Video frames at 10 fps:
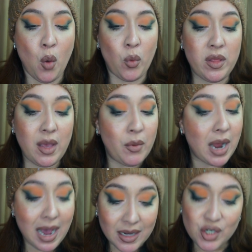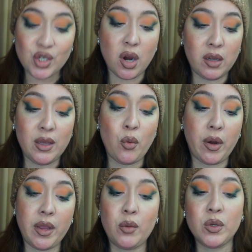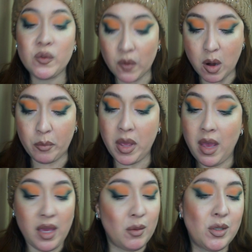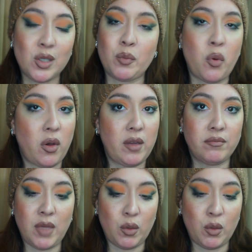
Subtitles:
When they would ask Charlie where he was from, he would just point